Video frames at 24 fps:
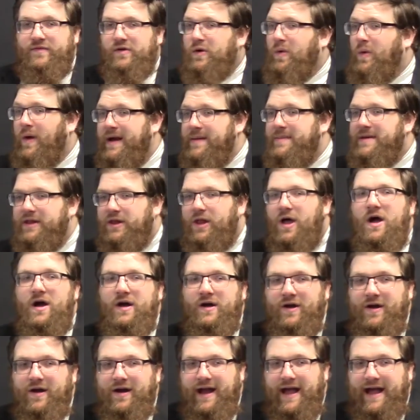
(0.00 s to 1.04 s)
for quite a bit
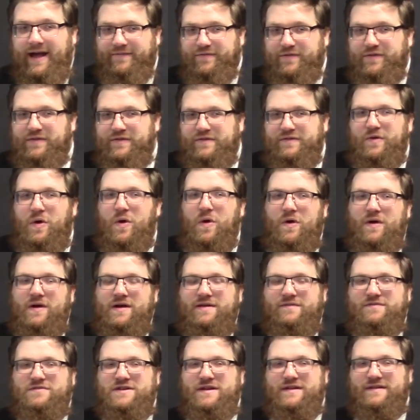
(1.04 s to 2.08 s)
longer after the
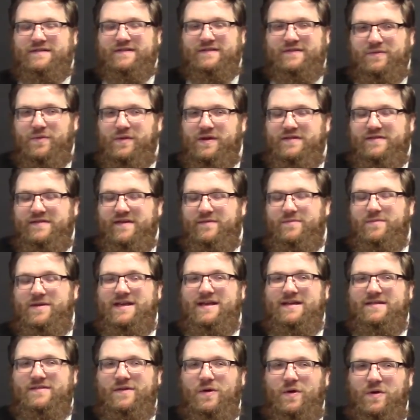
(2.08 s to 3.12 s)
story of Genesis 27. But
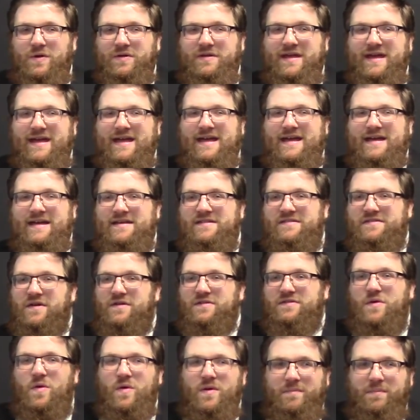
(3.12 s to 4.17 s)
he gets old, he
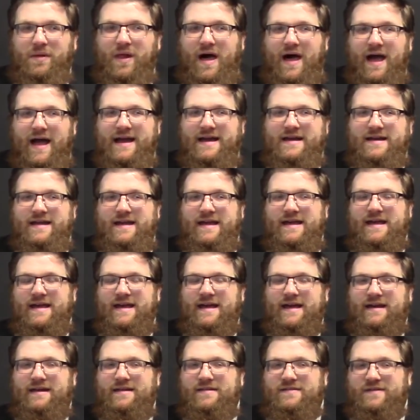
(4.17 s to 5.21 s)
starts going blind,
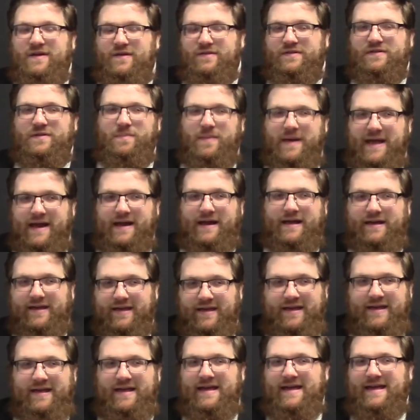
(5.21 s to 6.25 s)
and he starts to
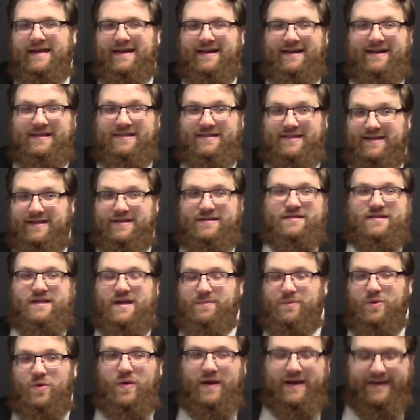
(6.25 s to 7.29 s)
panic. And he thinks,
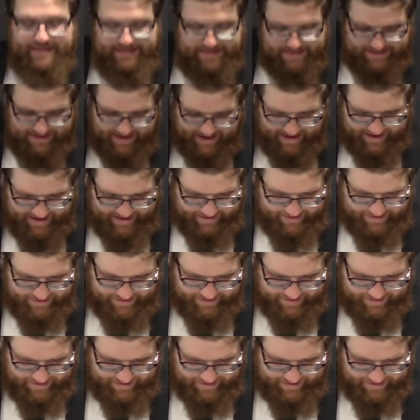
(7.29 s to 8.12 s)
I'm going to die.